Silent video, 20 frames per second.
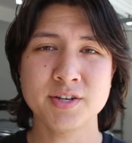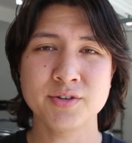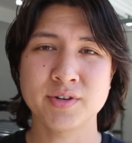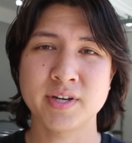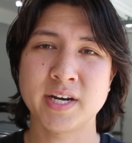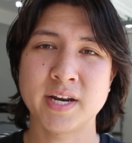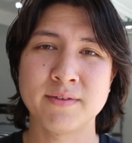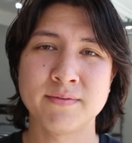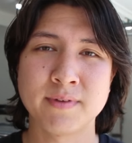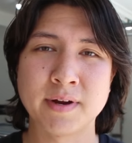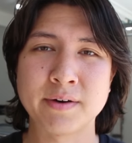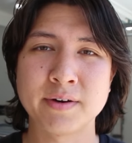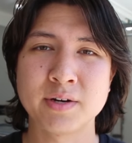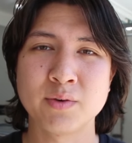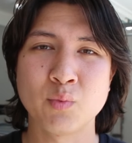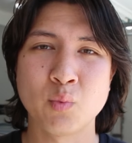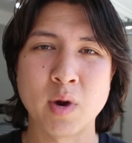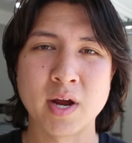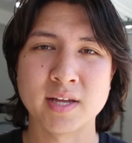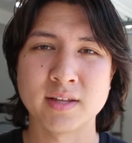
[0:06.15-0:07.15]
you'll get a very
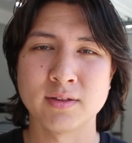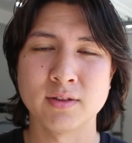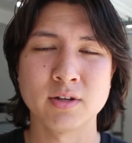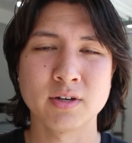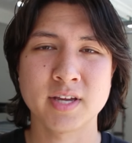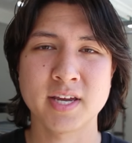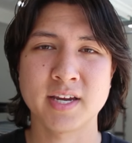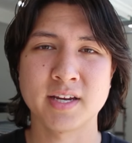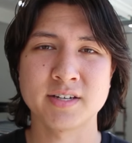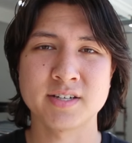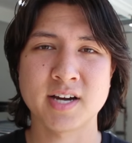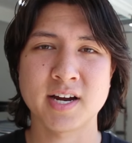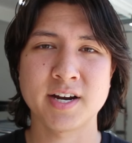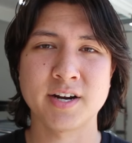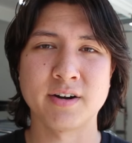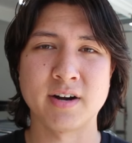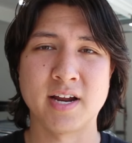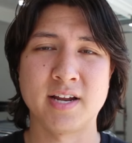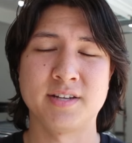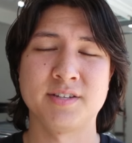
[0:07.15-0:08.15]
wet looking
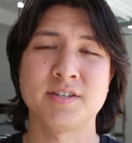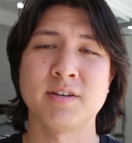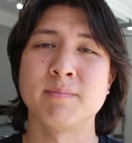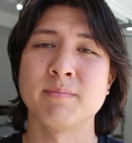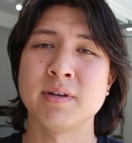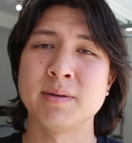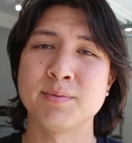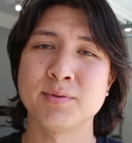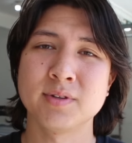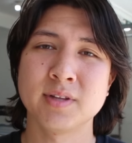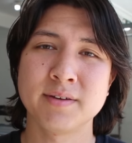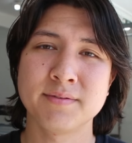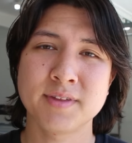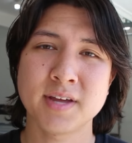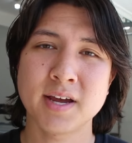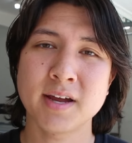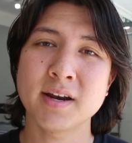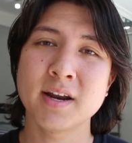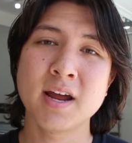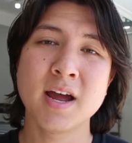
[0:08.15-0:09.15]
tire, and some people love
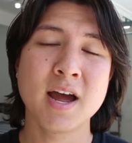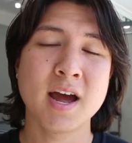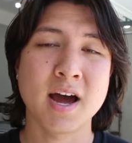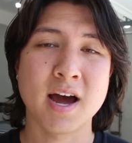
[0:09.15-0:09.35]
that.